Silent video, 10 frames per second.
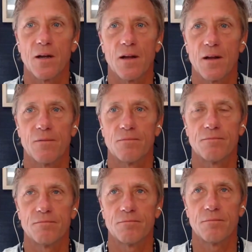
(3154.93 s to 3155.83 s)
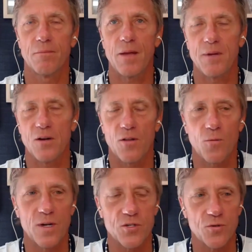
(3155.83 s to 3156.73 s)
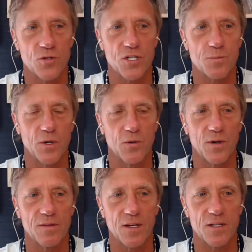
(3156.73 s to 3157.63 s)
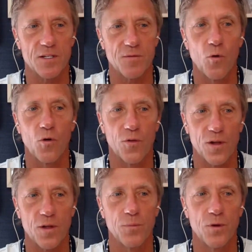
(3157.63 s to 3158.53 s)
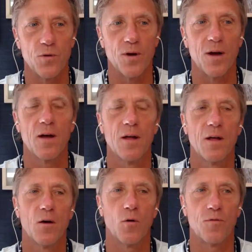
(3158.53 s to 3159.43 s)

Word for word: and, and maybe not the ones who are just building things for the computer